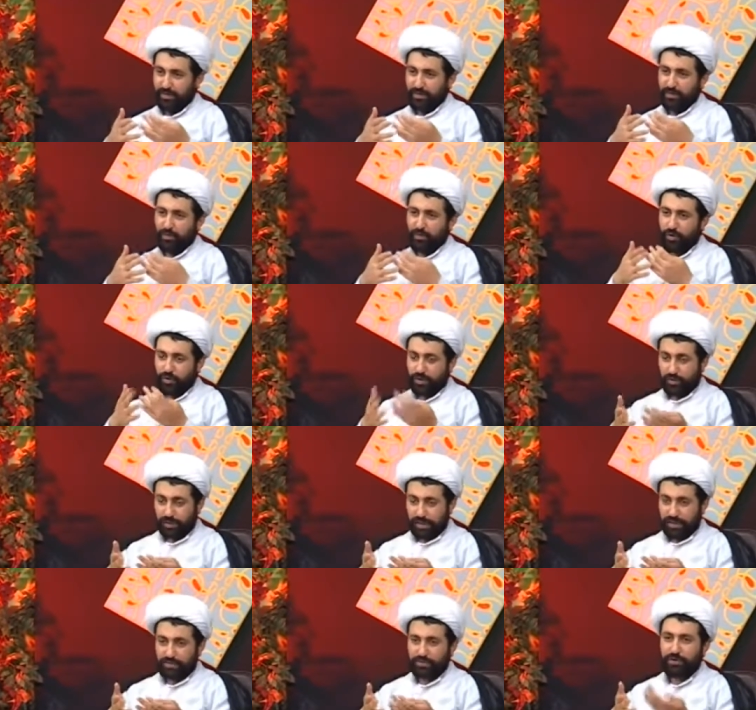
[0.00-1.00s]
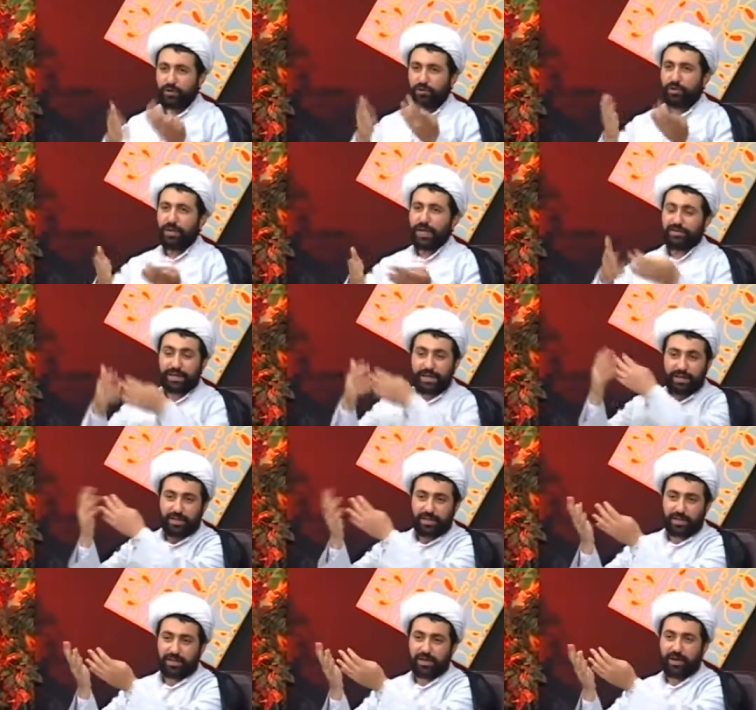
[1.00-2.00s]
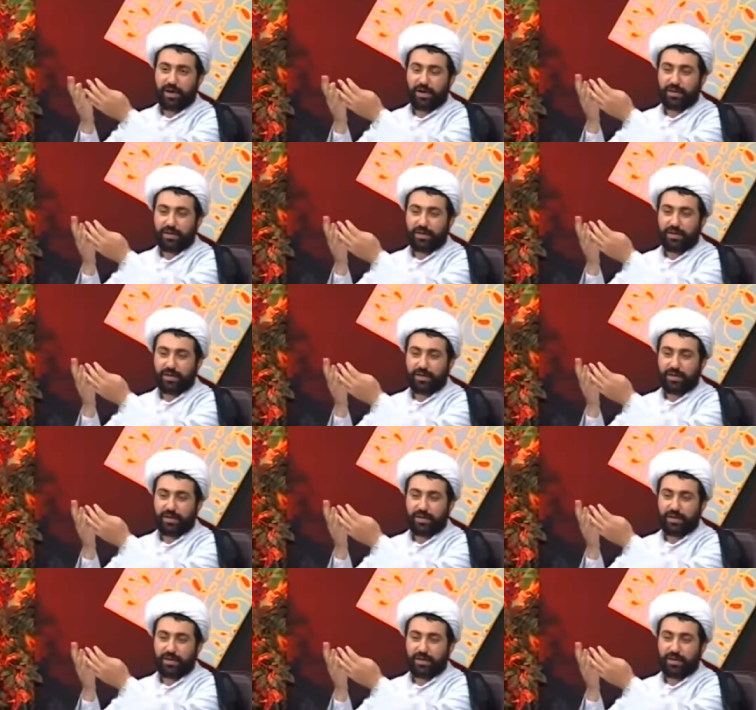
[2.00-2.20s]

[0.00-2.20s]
Moreover, we don't have anything,